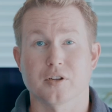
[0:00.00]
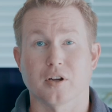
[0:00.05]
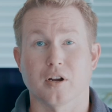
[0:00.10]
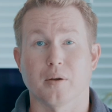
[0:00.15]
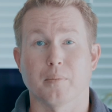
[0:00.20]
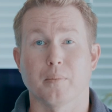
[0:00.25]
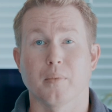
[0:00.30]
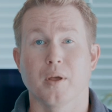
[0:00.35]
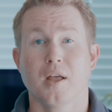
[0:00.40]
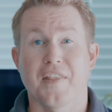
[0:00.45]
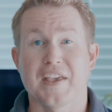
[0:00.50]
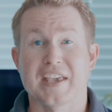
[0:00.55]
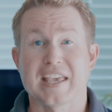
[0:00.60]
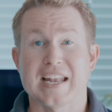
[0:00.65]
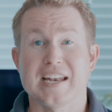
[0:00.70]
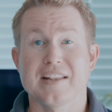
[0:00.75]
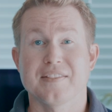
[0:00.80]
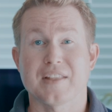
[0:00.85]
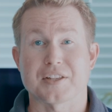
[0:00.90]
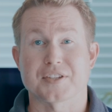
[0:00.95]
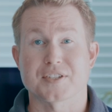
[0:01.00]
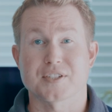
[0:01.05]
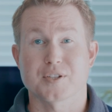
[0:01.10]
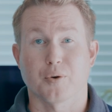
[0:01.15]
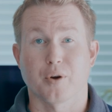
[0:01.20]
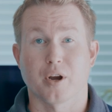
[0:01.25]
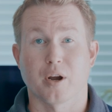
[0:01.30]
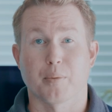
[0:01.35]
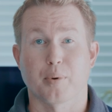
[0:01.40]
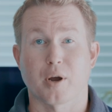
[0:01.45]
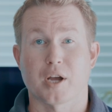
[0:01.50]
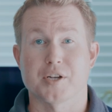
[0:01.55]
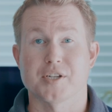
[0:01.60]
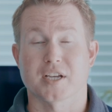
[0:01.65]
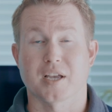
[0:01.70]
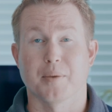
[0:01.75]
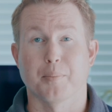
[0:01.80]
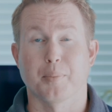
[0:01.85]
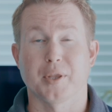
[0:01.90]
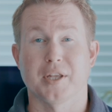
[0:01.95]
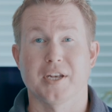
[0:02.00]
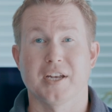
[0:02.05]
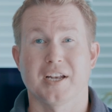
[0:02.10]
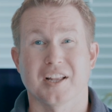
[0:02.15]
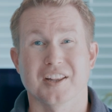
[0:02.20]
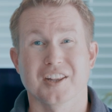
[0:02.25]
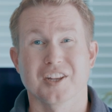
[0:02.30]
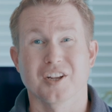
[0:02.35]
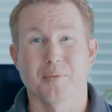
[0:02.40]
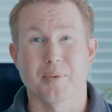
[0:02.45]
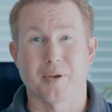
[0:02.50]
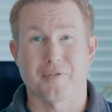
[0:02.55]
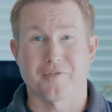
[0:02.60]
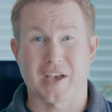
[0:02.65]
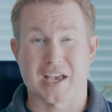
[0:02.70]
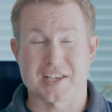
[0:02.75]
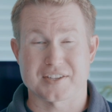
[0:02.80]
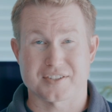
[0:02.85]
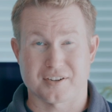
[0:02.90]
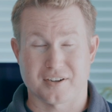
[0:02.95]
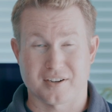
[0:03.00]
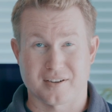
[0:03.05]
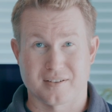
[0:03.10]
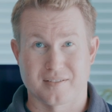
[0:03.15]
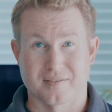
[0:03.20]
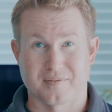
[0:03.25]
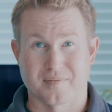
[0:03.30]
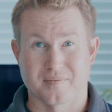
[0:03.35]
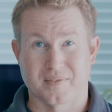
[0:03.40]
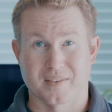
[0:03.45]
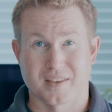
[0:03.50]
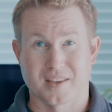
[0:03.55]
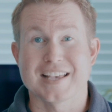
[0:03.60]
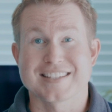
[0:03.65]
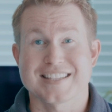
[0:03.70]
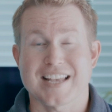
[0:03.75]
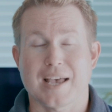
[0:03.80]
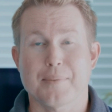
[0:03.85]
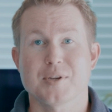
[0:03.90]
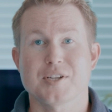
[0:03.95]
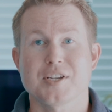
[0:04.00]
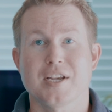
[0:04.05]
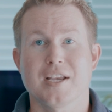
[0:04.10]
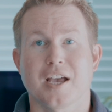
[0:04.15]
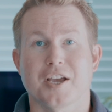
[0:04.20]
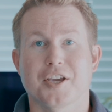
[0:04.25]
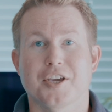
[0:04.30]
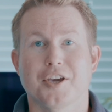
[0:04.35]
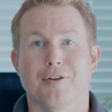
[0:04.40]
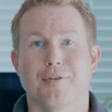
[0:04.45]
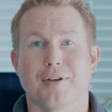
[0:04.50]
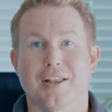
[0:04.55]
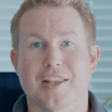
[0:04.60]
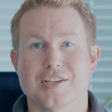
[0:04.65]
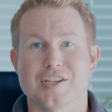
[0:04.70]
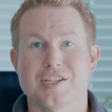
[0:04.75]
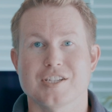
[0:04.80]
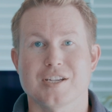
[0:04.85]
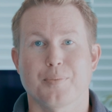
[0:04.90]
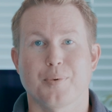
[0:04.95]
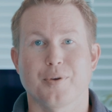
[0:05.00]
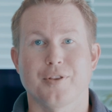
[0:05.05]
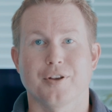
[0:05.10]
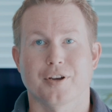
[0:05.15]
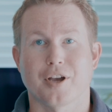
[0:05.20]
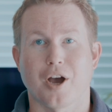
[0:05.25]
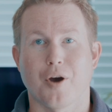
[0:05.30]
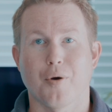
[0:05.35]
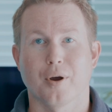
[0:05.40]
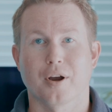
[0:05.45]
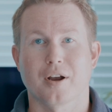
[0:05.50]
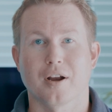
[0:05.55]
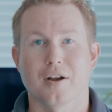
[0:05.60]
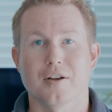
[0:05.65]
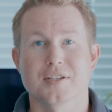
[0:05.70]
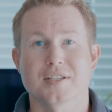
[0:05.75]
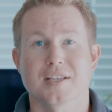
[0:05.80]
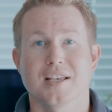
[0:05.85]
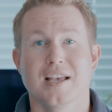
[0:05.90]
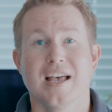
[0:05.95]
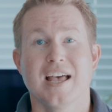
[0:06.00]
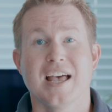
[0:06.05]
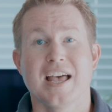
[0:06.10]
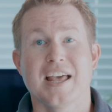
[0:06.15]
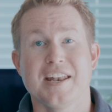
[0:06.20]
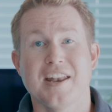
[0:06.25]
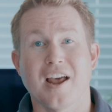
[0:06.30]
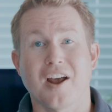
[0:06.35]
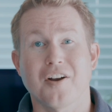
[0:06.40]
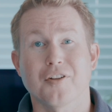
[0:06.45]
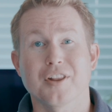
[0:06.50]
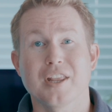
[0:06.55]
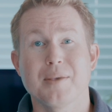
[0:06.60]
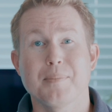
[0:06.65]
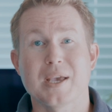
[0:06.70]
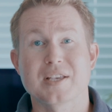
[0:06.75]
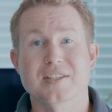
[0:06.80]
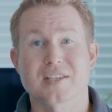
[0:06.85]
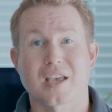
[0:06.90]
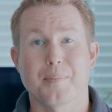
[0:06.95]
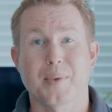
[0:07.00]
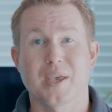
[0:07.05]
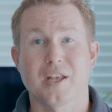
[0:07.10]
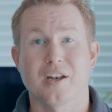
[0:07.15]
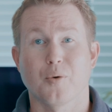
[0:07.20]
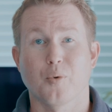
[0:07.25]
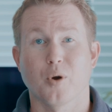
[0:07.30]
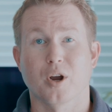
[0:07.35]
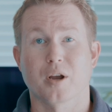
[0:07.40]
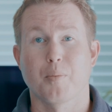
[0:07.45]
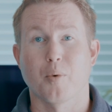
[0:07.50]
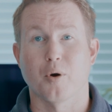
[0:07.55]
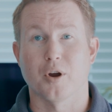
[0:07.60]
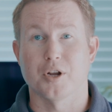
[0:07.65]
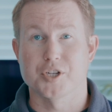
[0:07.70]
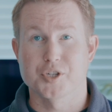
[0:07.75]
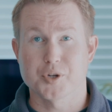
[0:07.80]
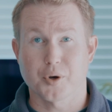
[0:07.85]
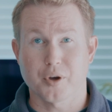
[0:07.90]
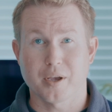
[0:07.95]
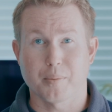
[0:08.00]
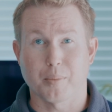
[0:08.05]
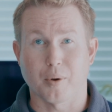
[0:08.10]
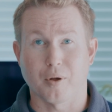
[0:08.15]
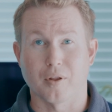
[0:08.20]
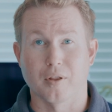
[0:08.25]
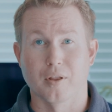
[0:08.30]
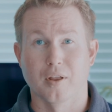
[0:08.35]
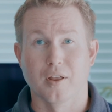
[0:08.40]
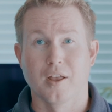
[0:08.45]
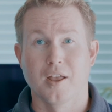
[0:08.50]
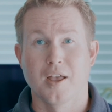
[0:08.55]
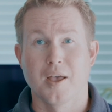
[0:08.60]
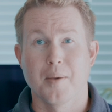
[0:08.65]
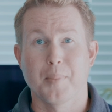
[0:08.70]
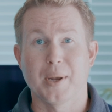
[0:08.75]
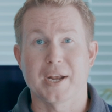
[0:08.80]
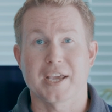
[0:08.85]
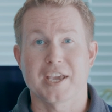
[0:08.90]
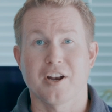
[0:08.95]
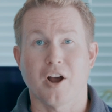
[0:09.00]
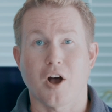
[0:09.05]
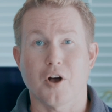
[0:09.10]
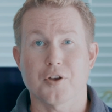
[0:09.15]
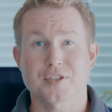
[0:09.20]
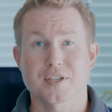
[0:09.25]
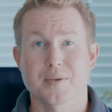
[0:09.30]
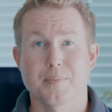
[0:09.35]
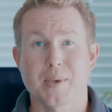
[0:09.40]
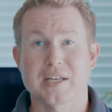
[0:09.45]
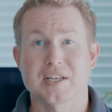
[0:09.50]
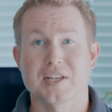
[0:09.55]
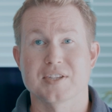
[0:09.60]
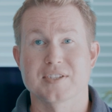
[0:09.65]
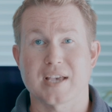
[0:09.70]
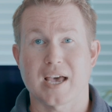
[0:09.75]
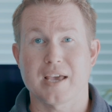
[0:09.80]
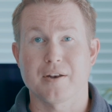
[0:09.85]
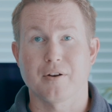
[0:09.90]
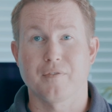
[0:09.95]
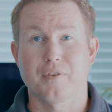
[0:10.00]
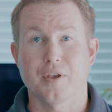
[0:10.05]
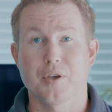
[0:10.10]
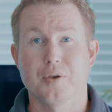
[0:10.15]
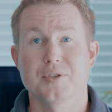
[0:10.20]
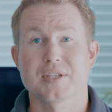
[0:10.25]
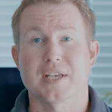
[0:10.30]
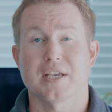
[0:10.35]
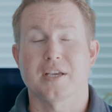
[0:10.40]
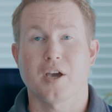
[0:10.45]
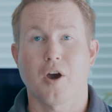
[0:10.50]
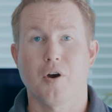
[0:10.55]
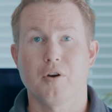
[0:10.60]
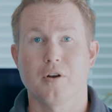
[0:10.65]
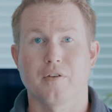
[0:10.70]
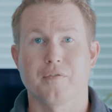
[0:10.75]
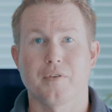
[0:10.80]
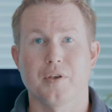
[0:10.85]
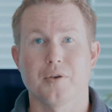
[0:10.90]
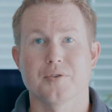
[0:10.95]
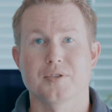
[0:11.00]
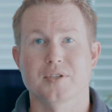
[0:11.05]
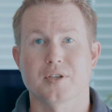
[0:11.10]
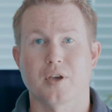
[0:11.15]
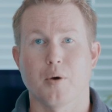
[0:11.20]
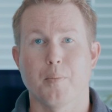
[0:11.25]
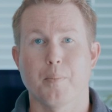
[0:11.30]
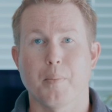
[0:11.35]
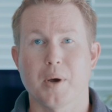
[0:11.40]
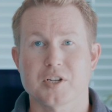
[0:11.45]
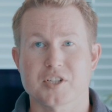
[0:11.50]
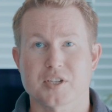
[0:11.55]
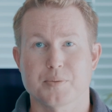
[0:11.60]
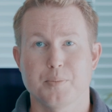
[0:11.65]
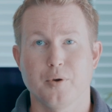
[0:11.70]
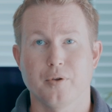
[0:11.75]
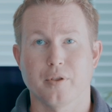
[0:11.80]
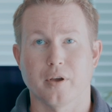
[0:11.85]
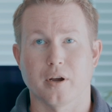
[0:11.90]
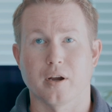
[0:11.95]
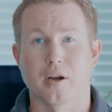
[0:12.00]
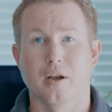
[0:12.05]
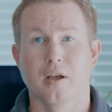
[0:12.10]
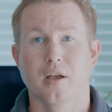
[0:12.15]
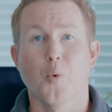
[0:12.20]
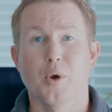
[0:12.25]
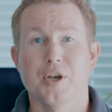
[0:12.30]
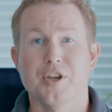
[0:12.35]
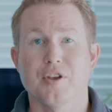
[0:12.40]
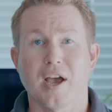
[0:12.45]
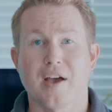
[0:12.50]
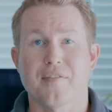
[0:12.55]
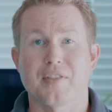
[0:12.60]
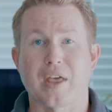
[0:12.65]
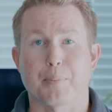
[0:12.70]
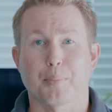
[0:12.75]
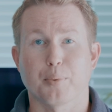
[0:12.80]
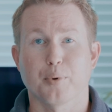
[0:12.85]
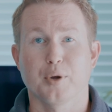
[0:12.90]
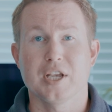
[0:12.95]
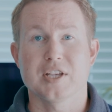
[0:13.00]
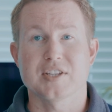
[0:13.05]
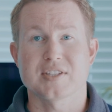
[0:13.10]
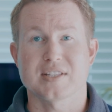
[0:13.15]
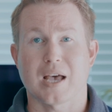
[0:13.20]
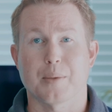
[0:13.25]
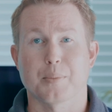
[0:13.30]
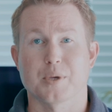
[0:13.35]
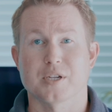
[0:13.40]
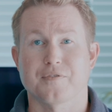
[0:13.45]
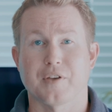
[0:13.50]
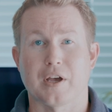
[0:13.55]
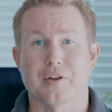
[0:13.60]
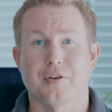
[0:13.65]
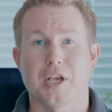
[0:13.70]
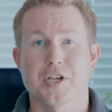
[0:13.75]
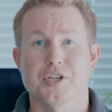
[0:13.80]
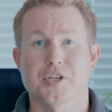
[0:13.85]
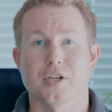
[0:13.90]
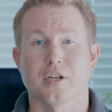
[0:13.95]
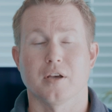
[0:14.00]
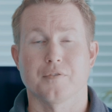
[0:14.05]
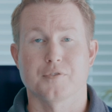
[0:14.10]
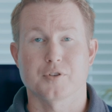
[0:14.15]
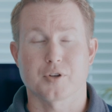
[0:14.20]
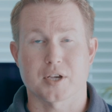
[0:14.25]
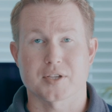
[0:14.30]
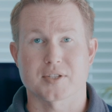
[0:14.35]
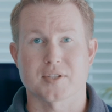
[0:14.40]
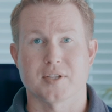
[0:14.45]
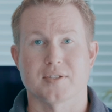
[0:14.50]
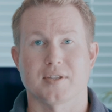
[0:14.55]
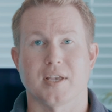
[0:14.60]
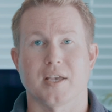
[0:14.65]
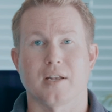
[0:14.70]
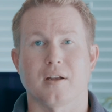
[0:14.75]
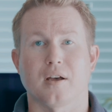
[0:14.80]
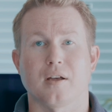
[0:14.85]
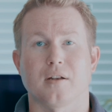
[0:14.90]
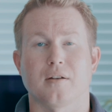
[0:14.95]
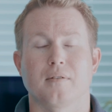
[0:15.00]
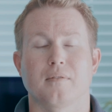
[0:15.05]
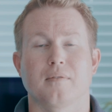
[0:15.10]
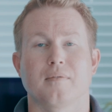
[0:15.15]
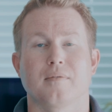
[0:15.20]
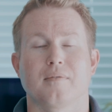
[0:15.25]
term than getting that story or project completed a little bit faster. Establishing a good relationship with your coworkers not only makes coming into work more enjoyable, but it can also make design reviews and code reviews go much smoother when you have that pre-established foundation of trust to stand on.